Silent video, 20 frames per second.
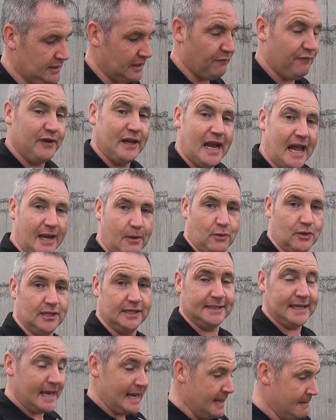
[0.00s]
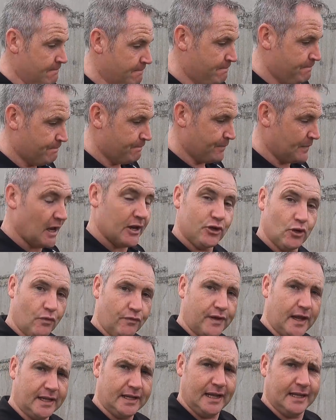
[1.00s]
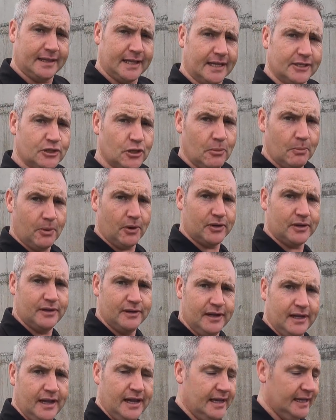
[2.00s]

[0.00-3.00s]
If you like what you see, don't forget to hit that sub button,